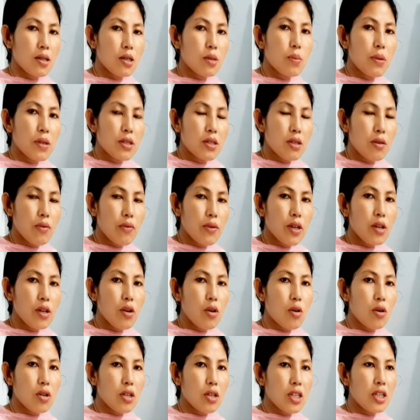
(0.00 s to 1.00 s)

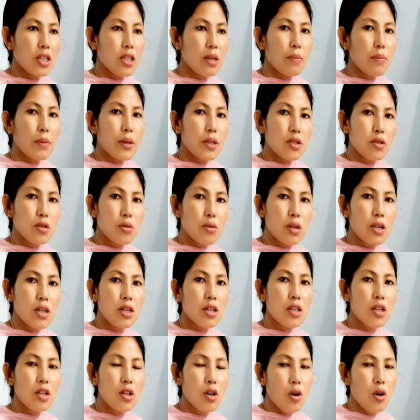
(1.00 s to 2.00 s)
specific or in a
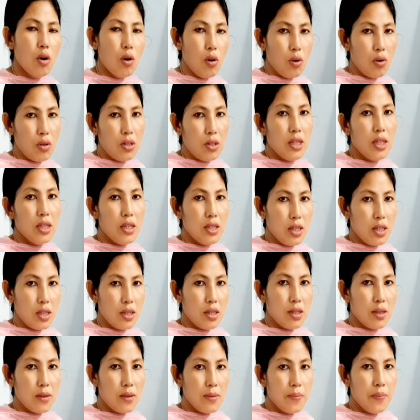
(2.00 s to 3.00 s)
particular
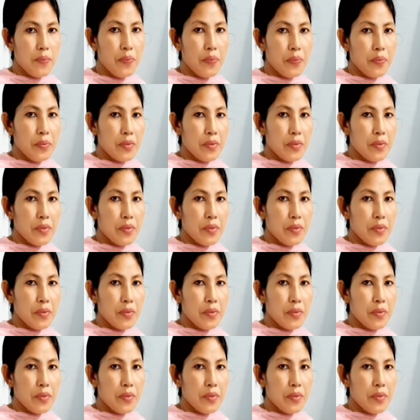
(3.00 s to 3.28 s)
orientation.